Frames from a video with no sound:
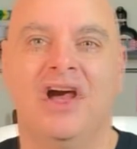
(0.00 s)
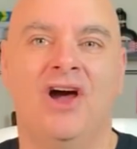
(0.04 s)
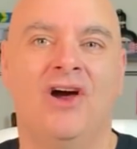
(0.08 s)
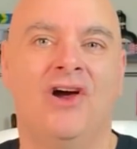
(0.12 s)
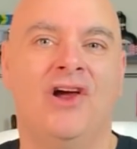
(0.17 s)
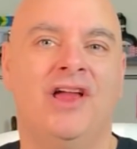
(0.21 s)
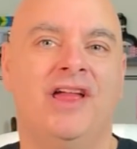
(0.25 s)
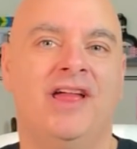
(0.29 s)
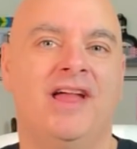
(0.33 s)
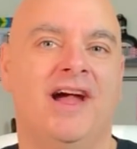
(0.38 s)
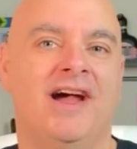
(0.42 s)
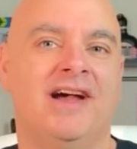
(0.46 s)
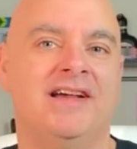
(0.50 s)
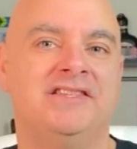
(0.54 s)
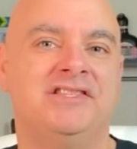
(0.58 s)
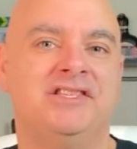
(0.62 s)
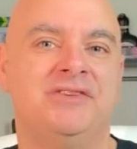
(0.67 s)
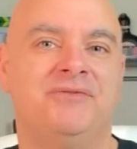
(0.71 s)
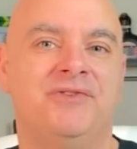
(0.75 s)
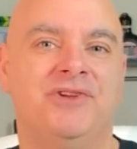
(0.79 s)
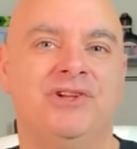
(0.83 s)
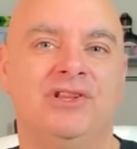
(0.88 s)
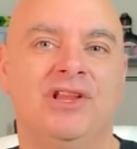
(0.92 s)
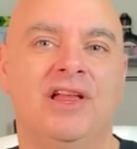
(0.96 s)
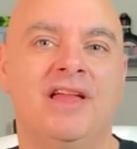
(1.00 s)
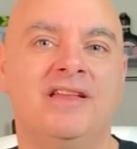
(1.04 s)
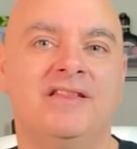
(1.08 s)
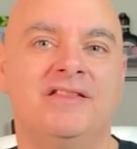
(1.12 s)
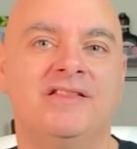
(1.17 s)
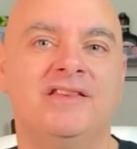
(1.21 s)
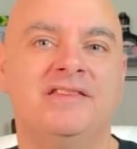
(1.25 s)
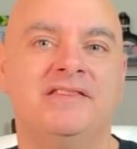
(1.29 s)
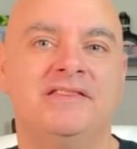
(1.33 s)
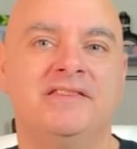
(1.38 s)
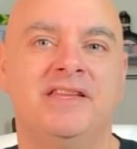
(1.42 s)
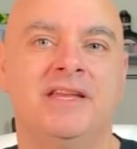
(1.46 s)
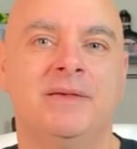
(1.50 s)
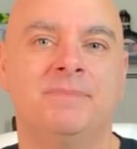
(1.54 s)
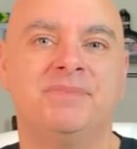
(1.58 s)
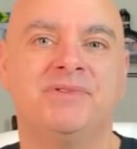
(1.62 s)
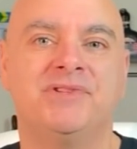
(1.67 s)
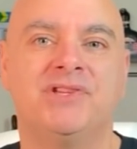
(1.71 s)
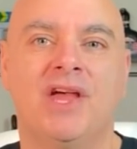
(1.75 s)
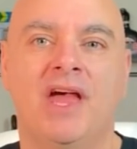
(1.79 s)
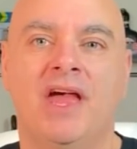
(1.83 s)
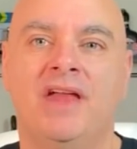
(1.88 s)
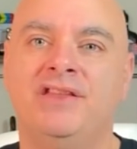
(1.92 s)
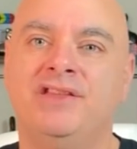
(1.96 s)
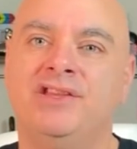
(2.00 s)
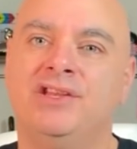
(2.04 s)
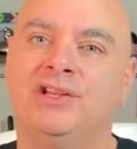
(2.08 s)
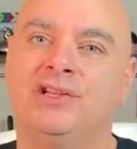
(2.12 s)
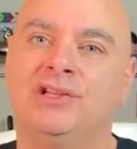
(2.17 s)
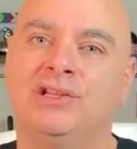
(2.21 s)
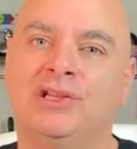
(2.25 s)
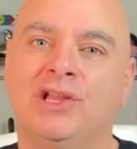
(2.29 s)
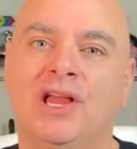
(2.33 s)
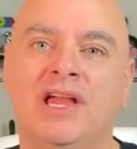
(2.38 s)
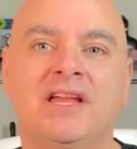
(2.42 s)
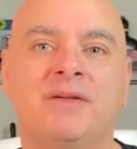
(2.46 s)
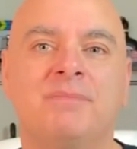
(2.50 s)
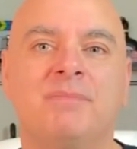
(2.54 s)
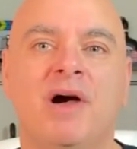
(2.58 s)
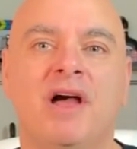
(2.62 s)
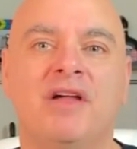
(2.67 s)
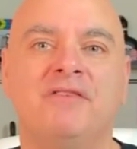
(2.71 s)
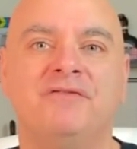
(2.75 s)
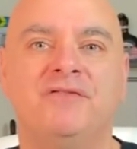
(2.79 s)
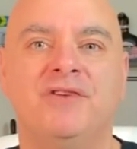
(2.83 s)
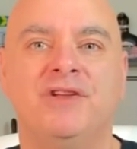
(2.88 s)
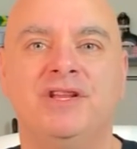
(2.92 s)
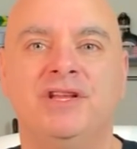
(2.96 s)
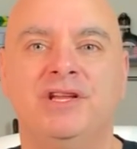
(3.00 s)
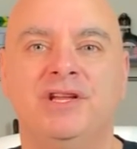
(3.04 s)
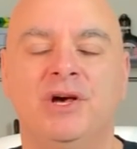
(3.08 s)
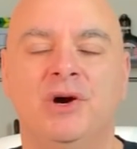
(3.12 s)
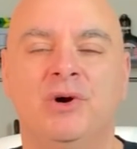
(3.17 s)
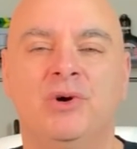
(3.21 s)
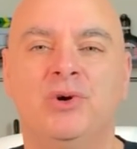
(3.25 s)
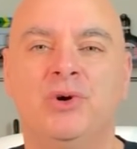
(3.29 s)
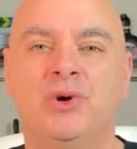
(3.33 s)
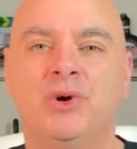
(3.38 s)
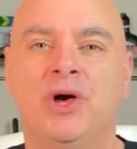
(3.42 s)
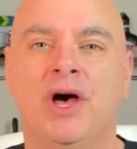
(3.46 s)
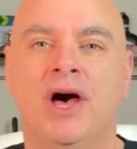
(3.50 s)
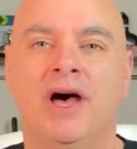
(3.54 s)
Alright guys, if you like these tips and you like my video,